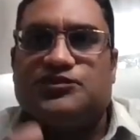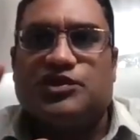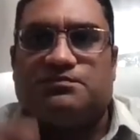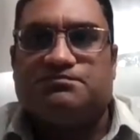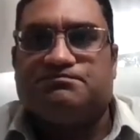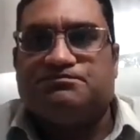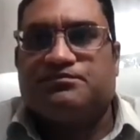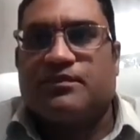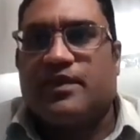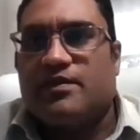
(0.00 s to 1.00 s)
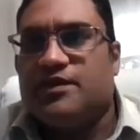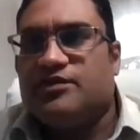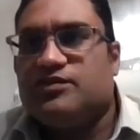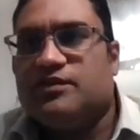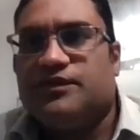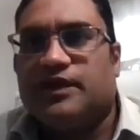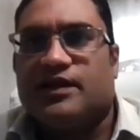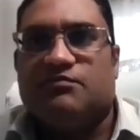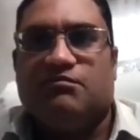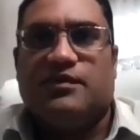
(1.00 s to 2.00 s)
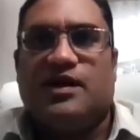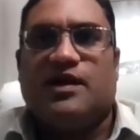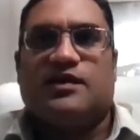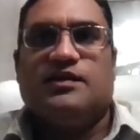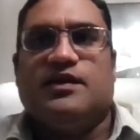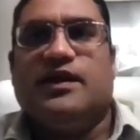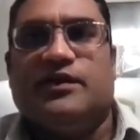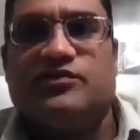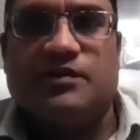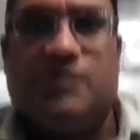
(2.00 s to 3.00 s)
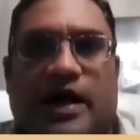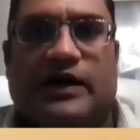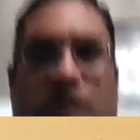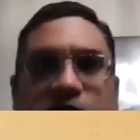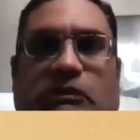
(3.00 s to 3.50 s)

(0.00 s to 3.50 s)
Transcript: So let me see if I can block that somehow.